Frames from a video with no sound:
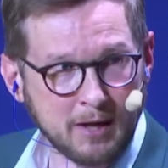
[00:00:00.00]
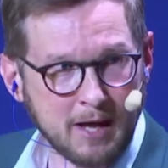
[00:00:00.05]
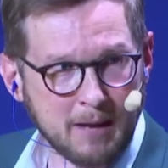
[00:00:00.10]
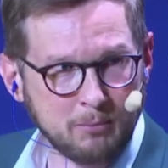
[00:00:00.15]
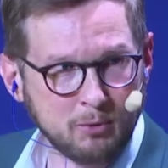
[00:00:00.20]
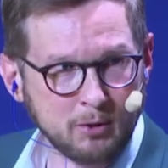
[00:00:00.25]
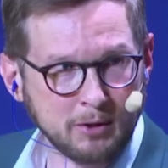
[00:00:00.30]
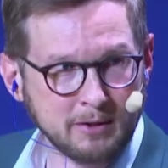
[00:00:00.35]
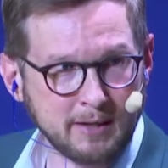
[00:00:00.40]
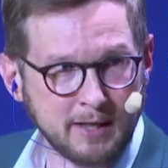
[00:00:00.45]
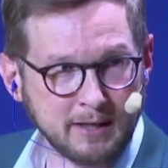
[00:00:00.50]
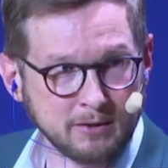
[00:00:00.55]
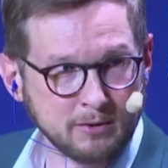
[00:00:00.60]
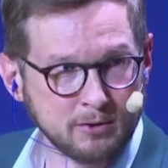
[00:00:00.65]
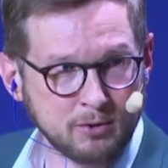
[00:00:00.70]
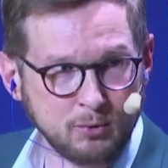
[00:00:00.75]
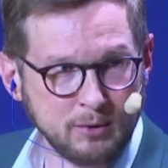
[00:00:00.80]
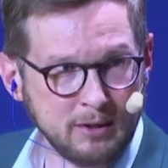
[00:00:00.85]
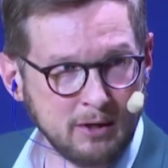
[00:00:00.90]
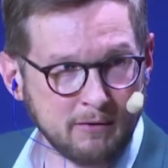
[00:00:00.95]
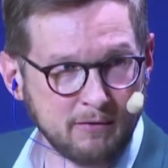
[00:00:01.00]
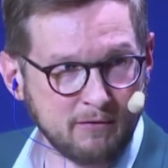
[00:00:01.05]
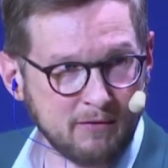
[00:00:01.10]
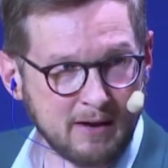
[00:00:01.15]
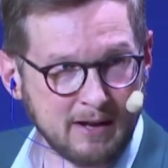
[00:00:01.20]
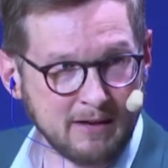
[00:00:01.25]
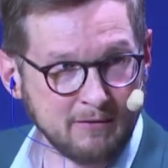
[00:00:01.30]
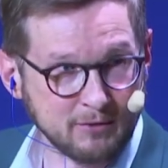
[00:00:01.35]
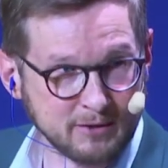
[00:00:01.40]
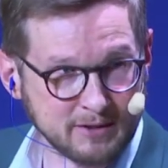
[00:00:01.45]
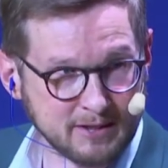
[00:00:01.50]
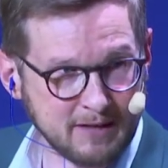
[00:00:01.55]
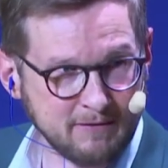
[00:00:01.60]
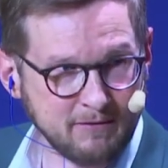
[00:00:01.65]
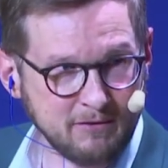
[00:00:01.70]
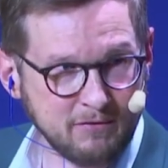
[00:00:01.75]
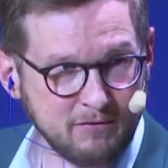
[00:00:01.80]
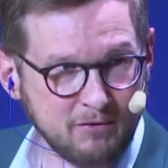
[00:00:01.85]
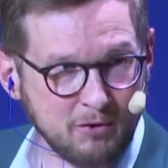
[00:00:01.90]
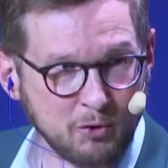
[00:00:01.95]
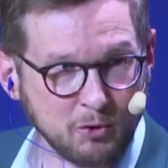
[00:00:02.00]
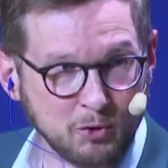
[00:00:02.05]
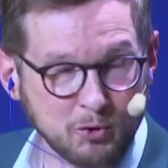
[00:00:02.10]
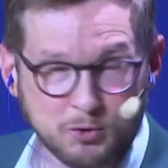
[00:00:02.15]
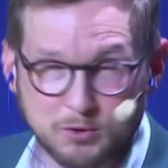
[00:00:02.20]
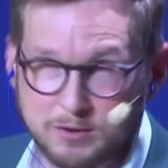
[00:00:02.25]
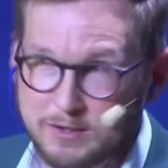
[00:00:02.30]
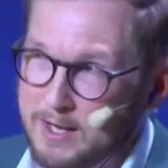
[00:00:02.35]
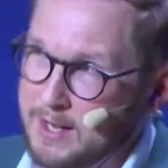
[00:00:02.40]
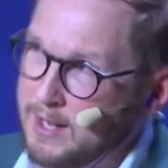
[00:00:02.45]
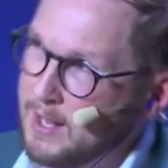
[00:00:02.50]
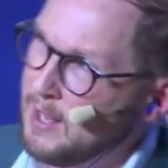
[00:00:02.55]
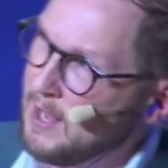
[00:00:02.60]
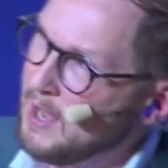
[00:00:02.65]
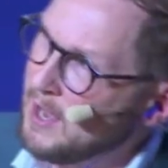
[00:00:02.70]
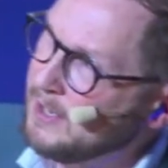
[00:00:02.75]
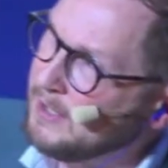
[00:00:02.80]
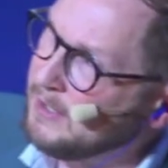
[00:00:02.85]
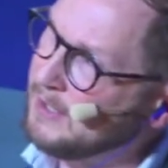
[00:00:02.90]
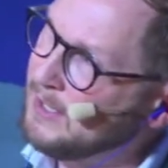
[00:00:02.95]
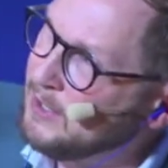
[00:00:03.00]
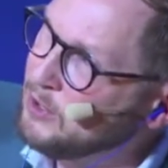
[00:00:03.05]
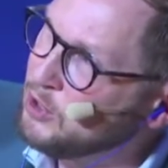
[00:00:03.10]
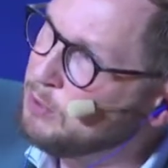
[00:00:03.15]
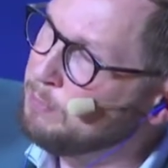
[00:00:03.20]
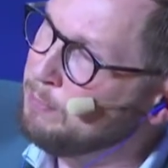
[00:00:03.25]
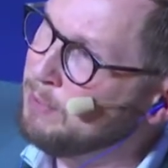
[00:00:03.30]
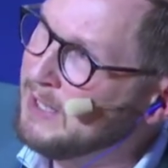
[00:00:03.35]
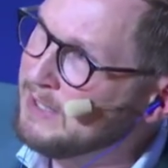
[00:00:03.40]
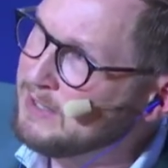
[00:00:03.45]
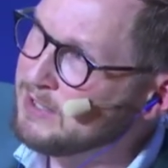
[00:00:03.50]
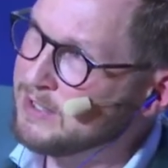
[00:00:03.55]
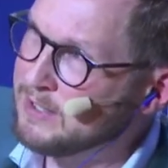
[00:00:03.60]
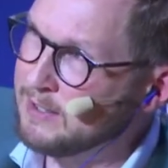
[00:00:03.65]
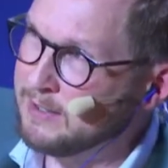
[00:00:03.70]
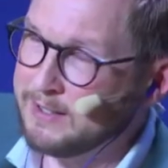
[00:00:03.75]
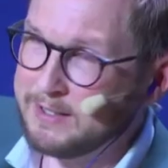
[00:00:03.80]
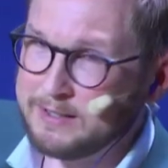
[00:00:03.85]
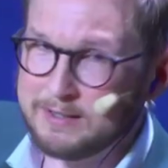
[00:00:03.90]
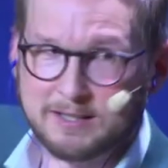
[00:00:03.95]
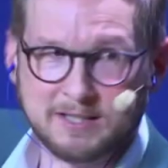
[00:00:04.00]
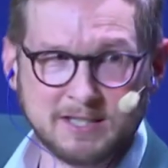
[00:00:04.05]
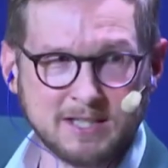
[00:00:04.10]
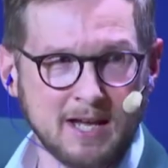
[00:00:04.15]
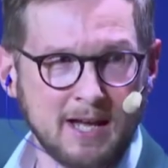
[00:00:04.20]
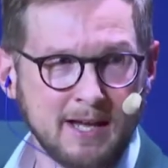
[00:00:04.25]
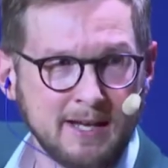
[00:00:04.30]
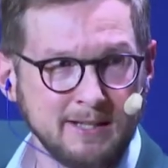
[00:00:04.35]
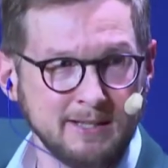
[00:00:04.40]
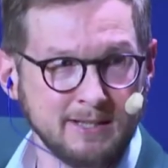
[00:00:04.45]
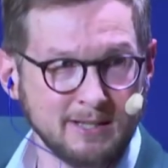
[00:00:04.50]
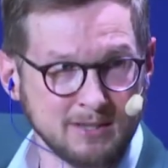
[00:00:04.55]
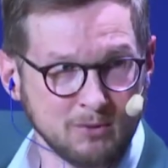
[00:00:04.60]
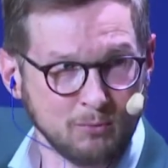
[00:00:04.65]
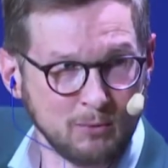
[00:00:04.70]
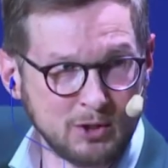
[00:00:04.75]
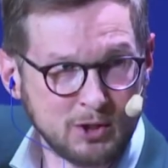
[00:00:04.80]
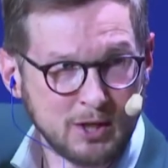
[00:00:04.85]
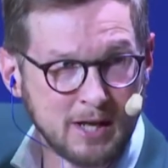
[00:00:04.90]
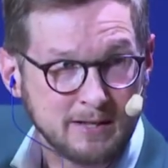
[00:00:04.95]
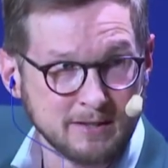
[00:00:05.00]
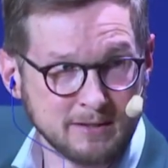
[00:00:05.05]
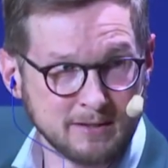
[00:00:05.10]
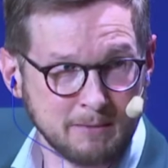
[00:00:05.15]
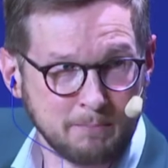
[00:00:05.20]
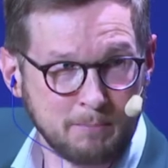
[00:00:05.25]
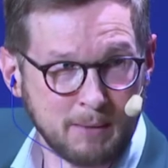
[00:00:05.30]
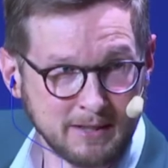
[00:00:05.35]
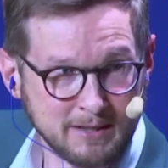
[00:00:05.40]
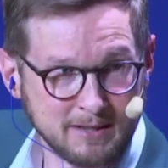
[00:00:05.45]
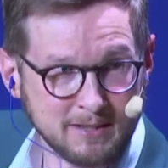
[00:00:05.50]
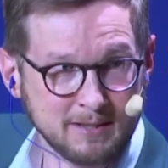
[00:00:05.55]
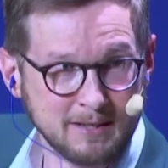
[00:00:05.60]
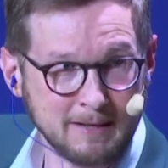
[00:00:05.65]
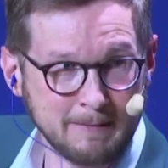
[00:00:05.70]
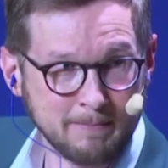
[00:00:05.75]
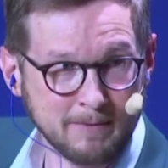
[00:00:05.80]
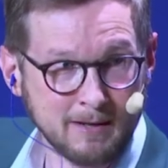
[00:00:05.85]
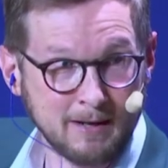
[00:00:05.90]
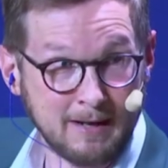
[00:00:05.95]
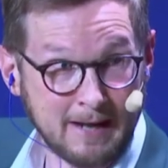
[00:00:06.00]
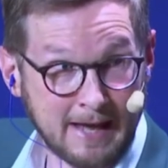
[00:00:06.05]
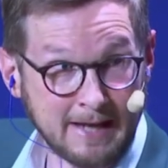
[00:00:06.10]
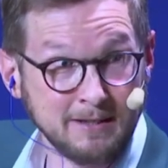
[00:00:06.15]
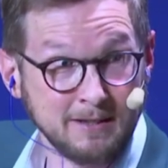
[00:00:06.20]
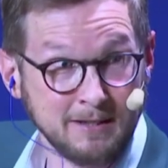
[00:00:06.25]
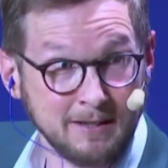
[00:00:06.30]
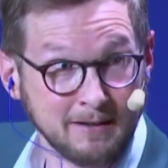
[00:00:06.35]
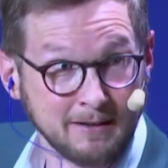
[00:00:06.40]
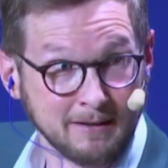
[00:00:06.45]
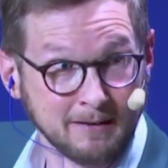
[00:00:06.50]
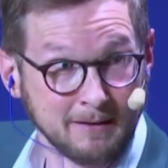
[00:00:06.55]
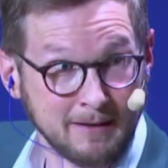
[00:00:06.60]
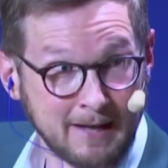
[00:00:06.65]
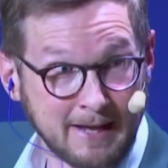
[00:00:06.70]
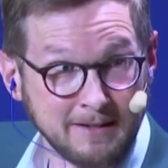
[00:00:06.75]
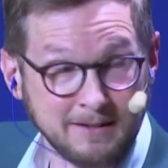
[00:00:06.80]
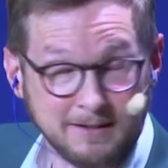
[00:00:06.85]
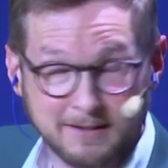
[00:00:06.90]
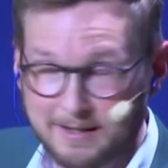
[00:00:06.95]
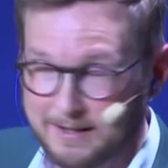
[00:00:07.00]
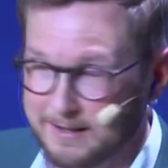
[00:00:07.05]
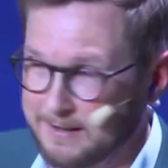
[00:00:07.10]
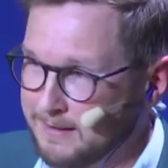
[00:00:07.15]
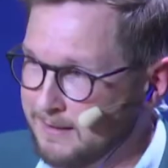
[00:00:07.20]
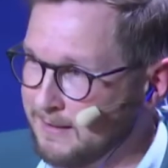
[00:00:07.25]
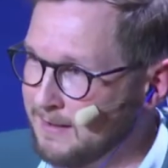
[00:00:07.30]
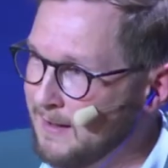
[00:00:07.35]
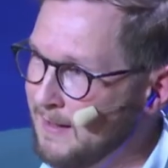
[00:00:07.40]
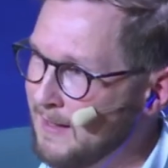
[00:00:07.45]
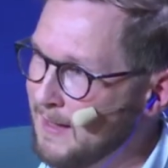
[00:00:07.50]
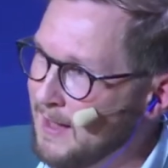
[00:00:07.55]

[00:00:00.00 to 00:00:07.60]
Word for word: your camera takes three or five or seven photos, and in each pixel it decides which has the best lighting, lightning.